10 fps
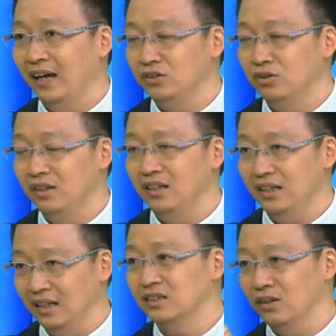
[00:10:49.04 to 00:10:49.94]

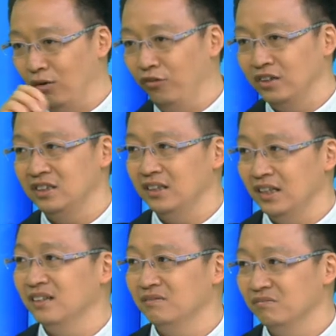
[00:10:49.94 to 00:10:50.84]
actually is
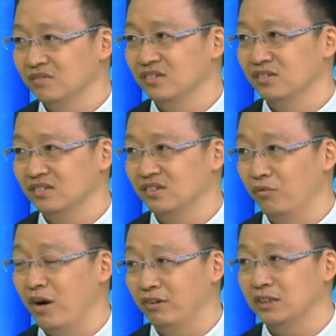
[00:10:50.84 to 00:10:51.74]
overseeing
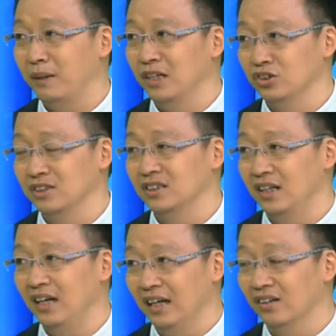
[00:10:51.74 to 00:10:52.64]
the various branches
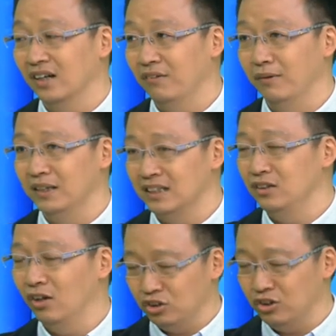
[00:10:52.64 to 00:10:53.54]
in the government.
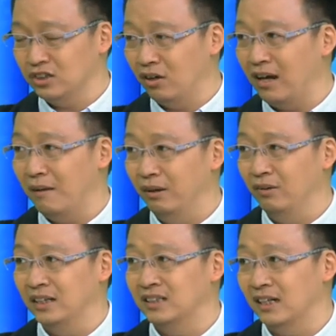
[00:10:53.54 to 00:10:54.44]
It's not just talking
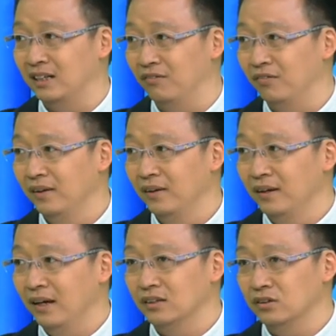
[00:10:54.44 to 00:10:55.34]
about the executive.
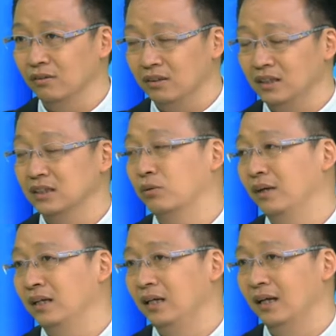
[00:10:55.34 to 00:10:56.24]
And so this is
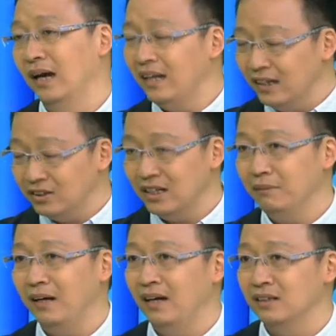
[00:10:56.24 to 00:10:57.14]
quite key. And at the
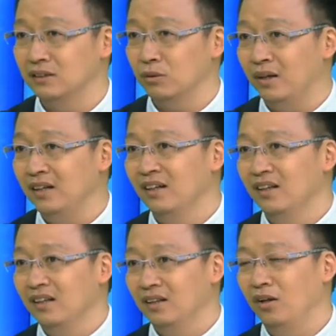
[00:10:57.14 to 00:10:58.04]
same time, it's quite
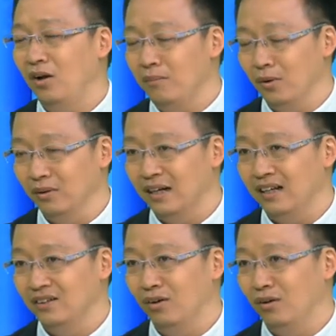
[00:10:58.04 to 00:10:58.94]
normal
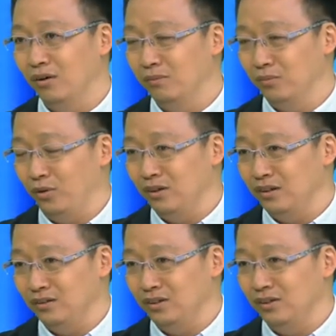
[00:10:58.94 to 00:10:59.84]
that, or
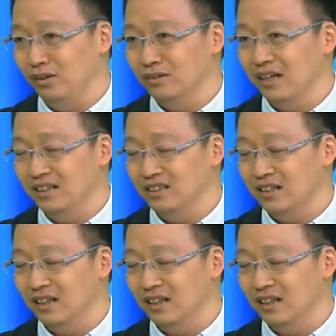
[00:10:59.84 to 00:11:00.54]
you know, that is